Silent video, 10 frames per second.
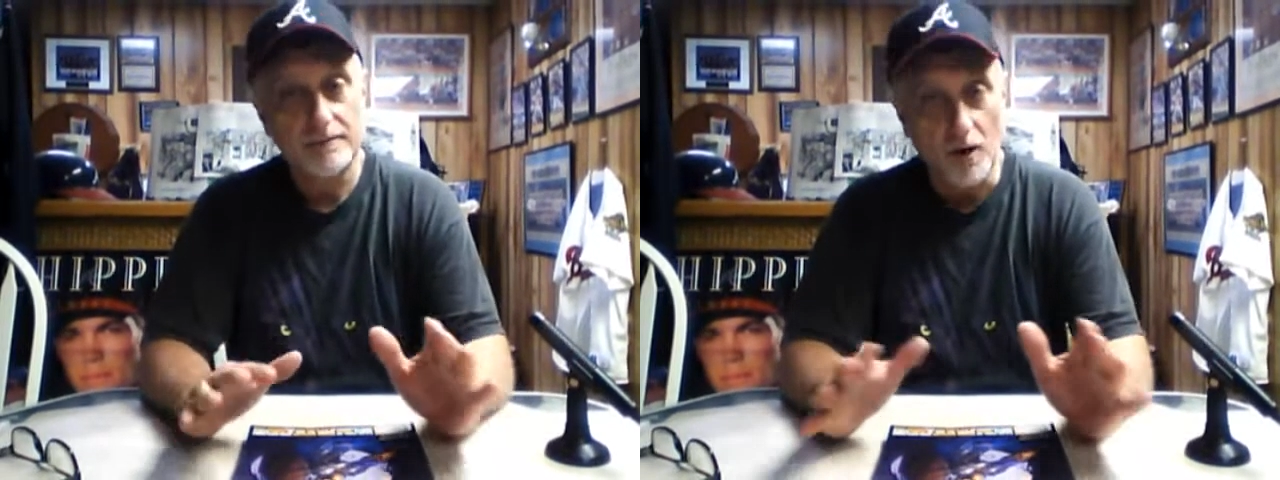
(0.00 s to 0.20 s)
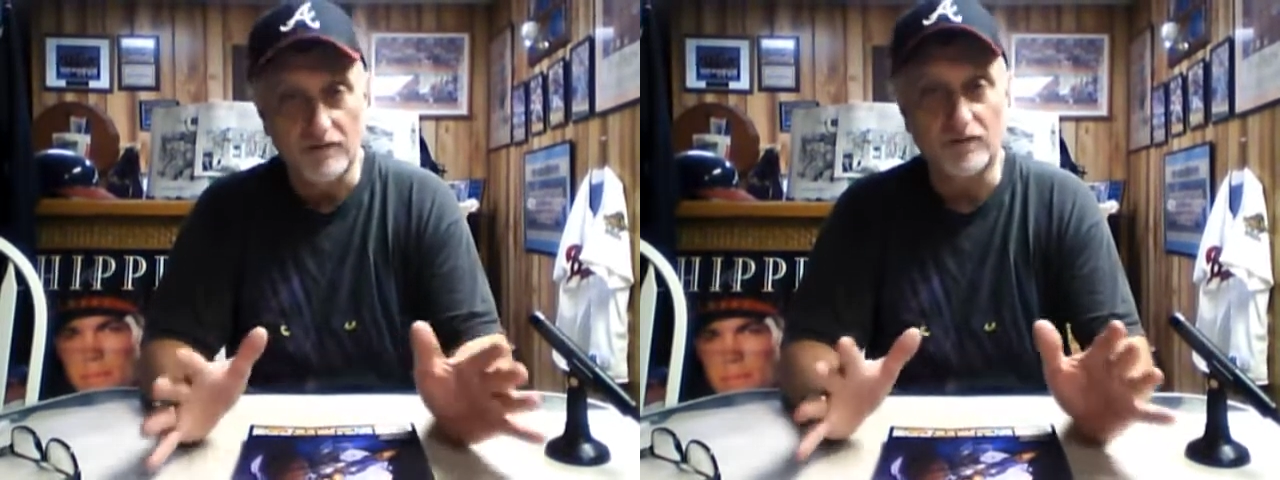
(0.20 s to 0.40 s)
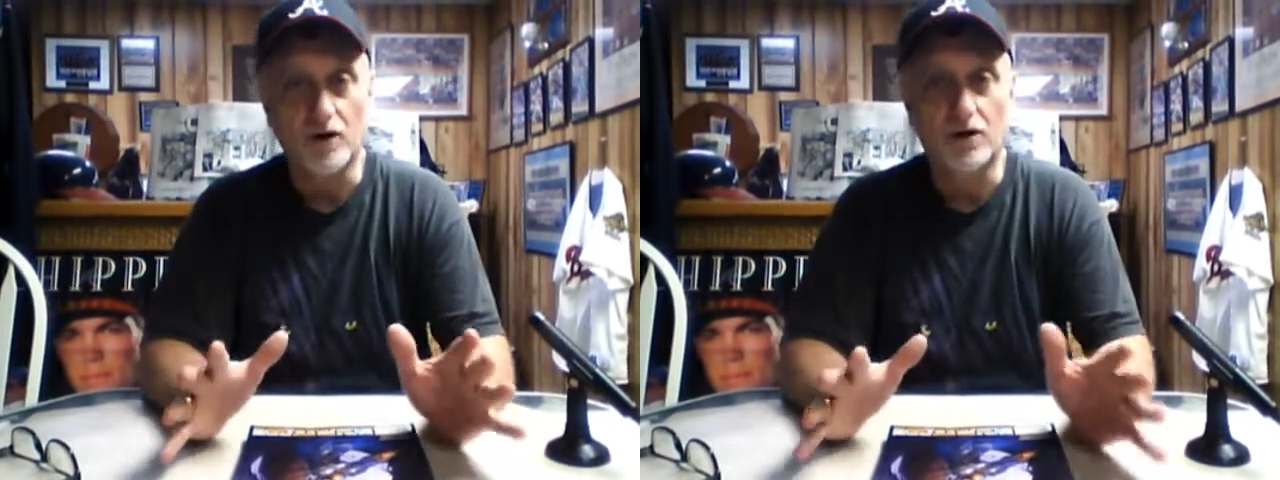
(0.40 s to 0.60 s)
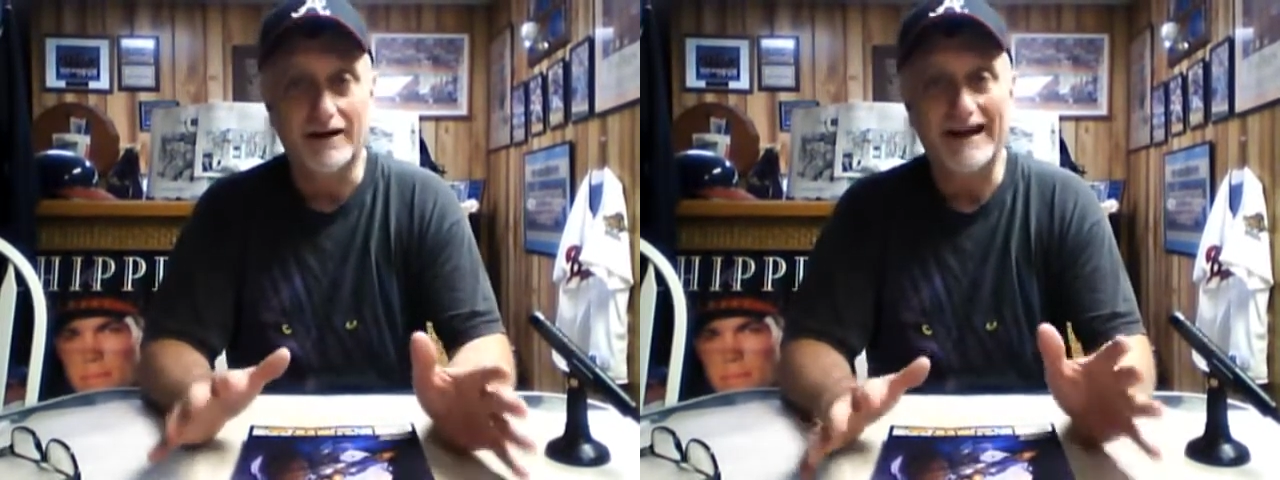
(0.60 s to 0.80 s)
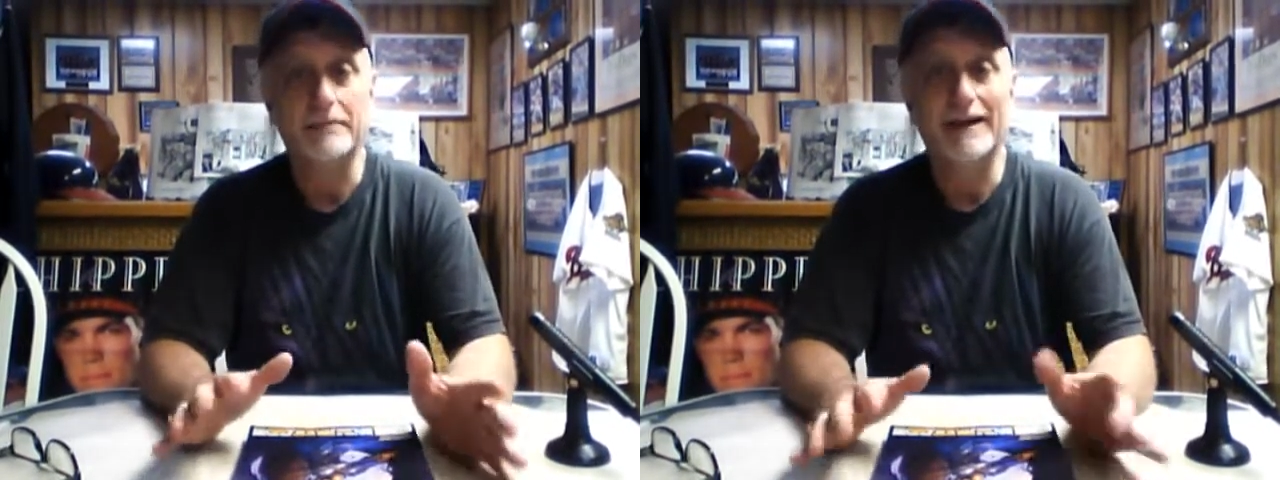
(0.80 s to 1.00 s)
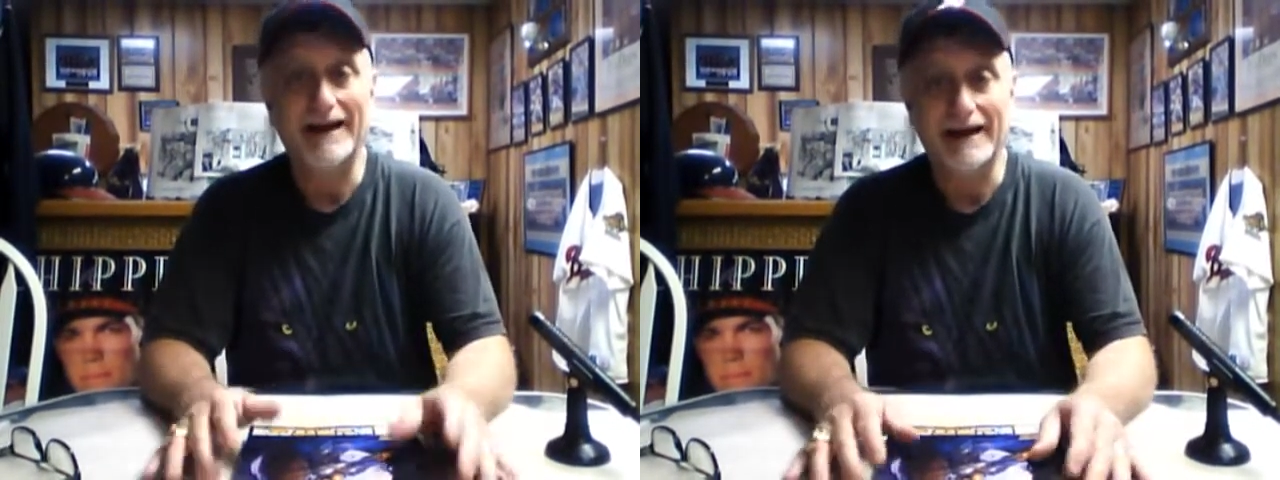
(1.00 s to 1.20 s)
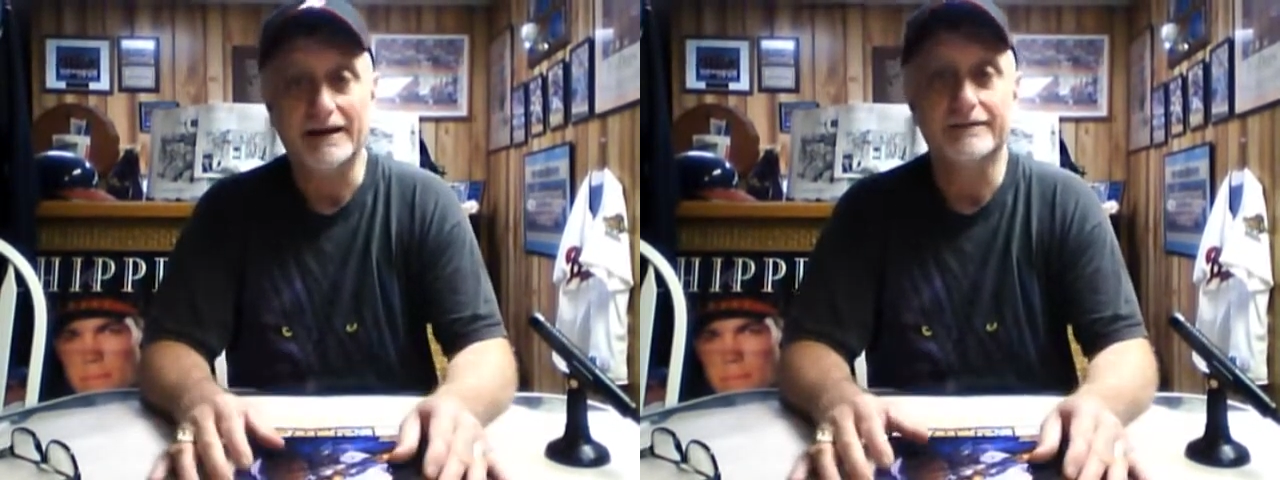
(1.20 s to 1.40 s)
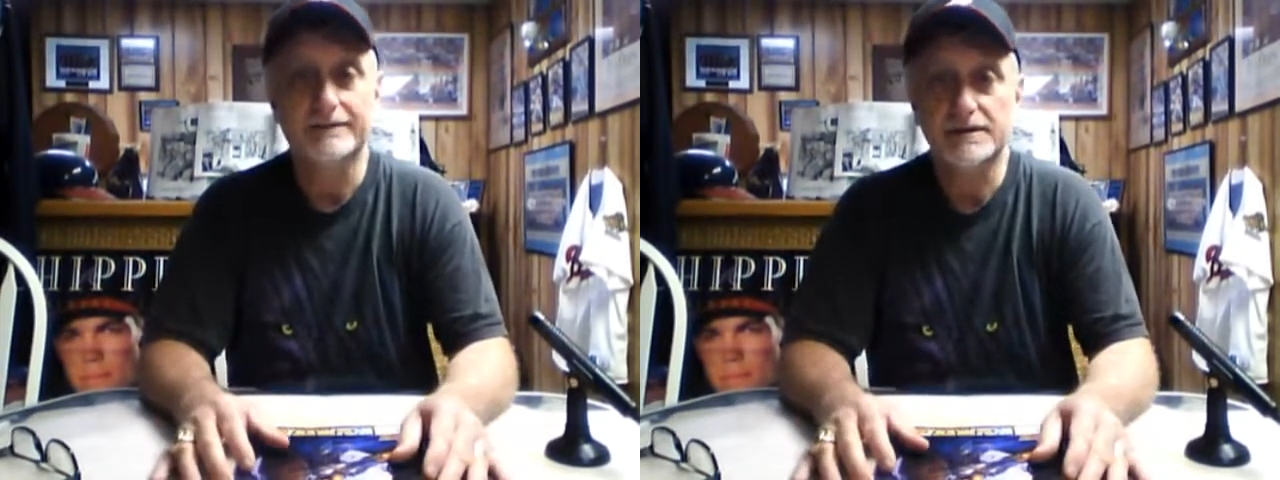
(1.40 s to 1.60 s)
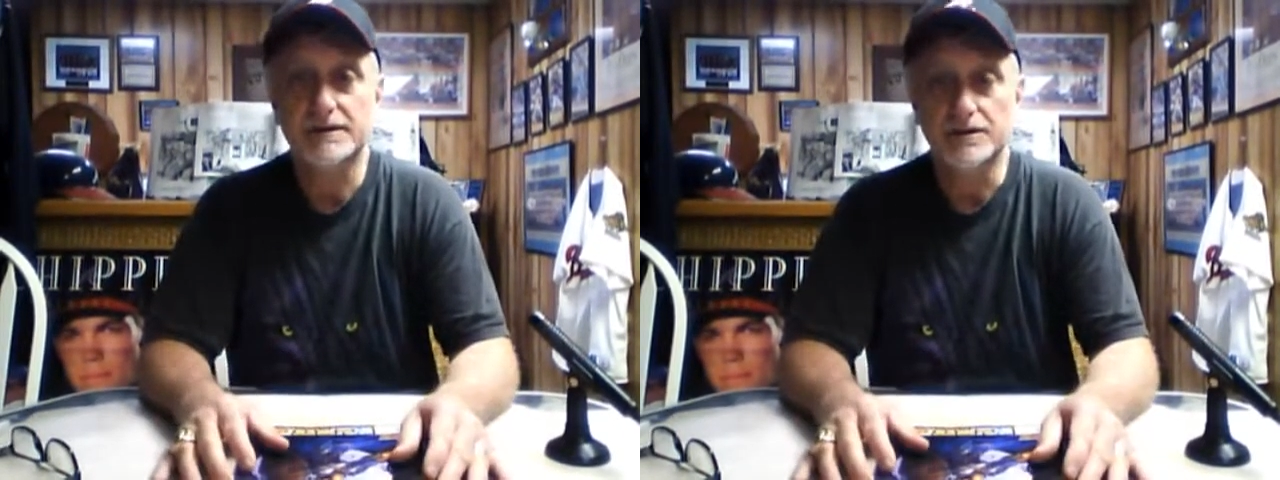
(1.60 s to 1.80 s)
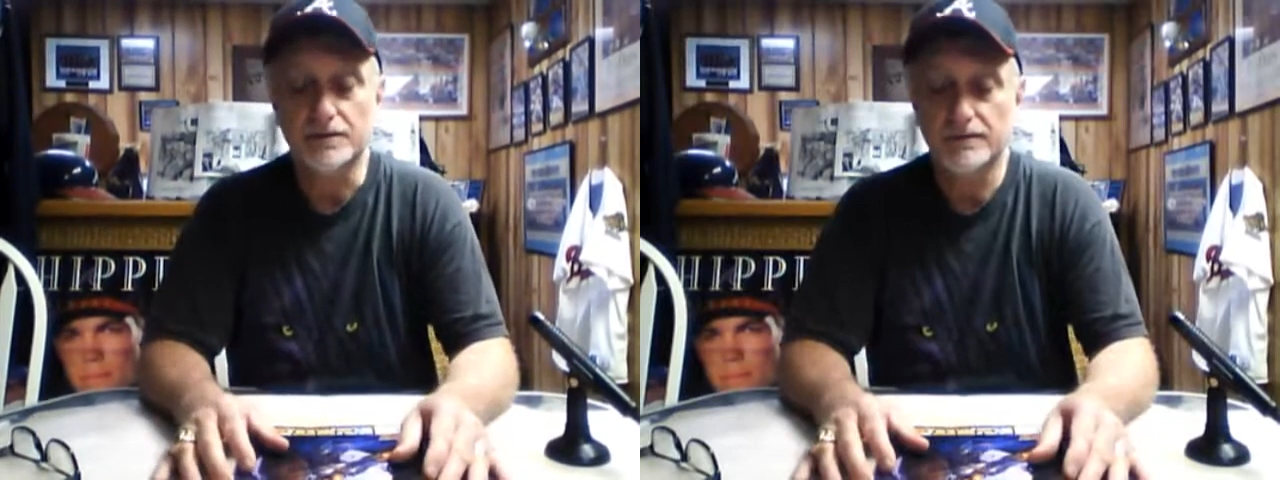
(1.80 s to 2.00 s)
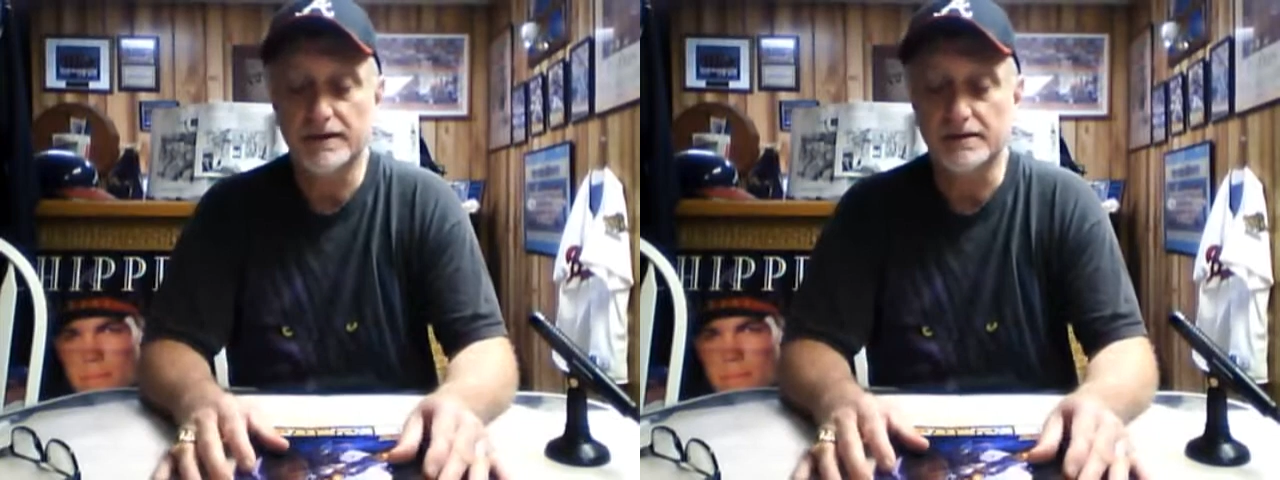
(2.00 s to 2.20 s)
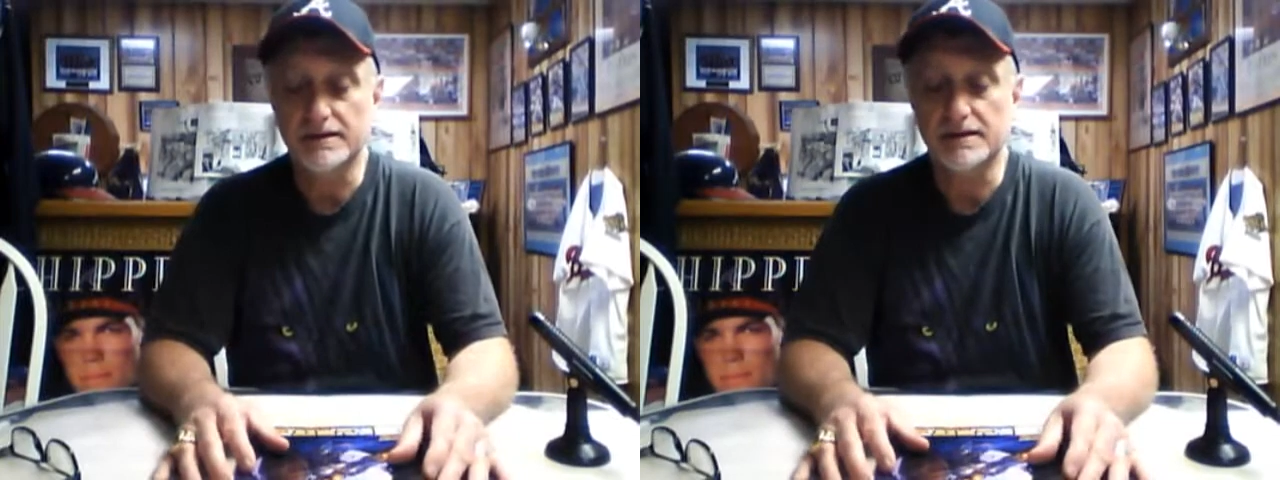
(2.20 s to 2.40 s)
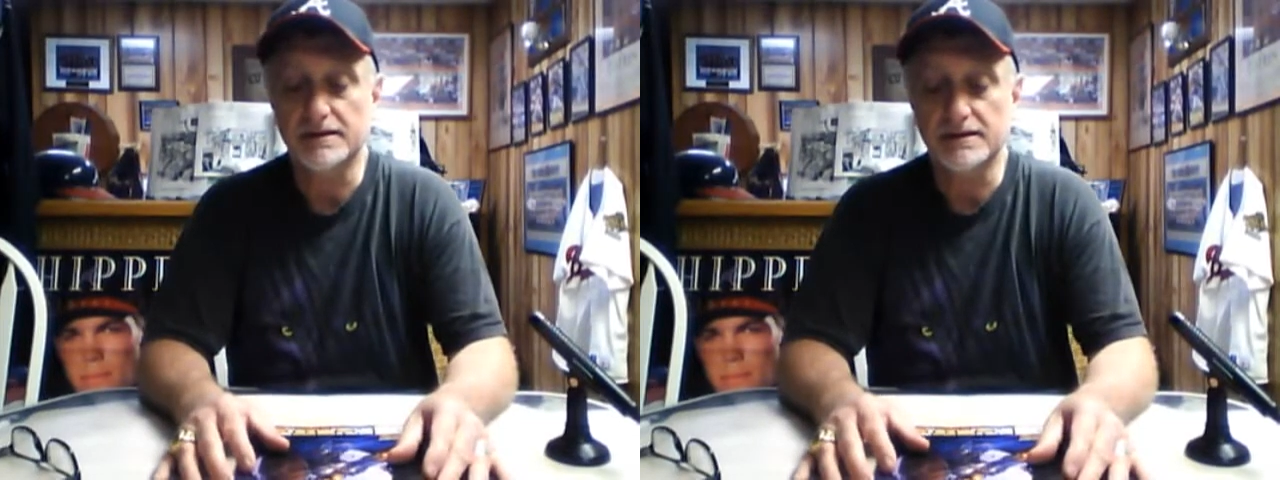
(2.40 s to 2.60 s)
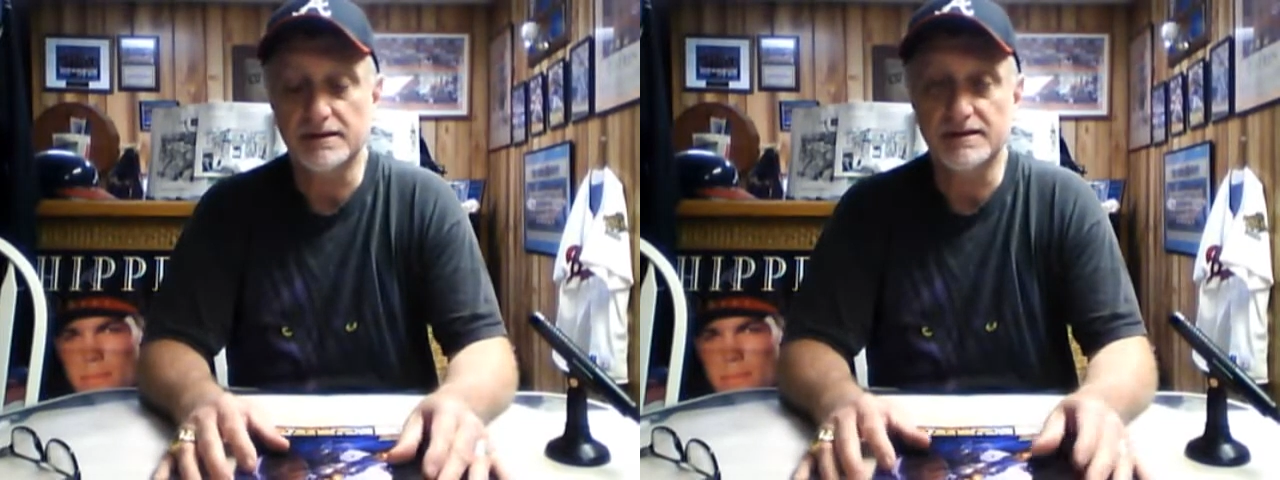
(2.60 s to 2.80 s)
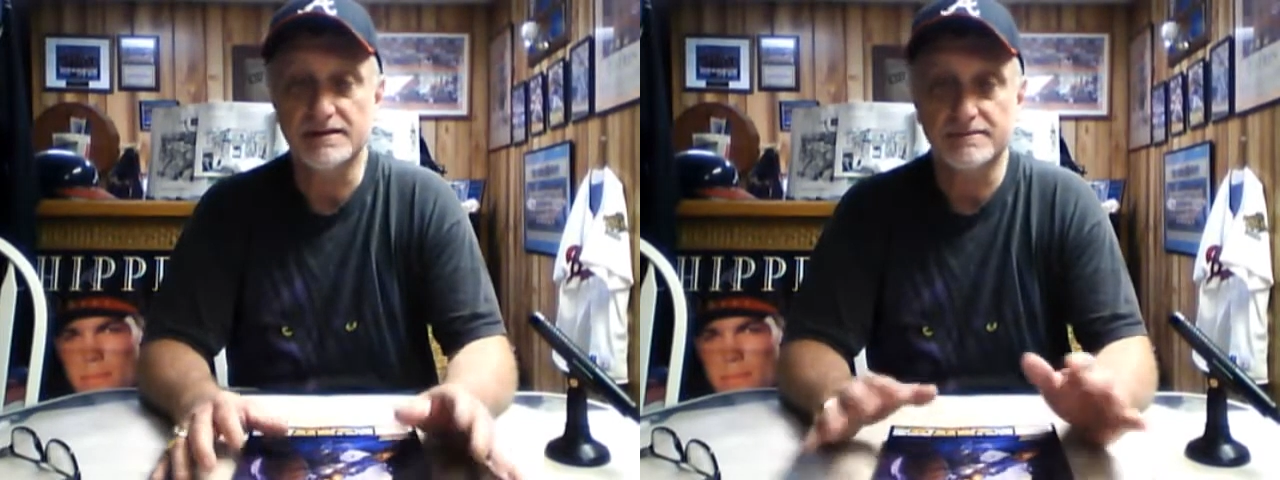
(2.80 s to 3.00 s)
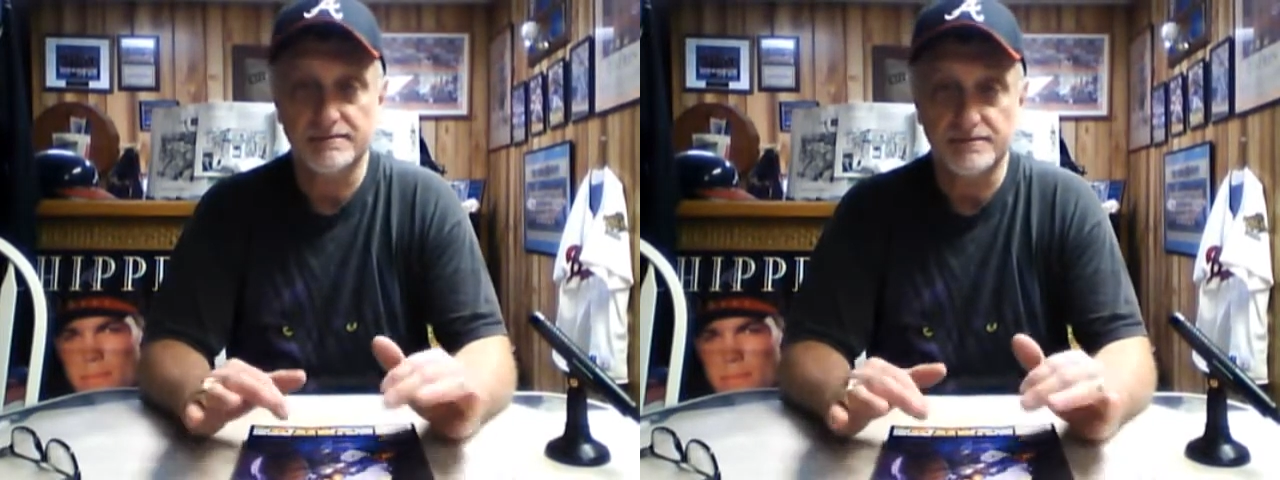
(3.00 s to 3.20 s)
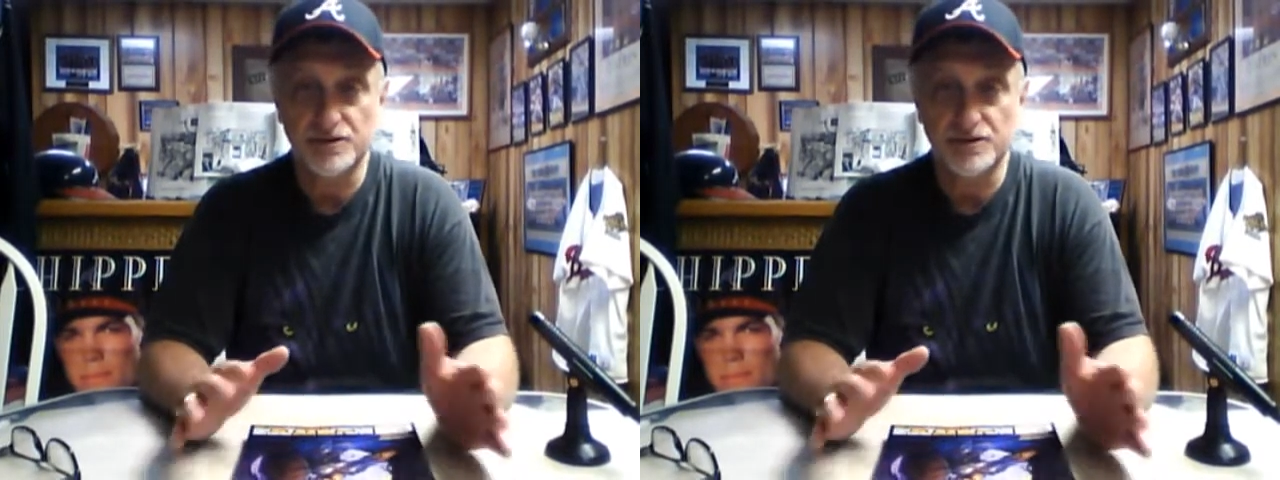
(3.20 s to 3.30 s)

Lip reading: overall campaign to do in this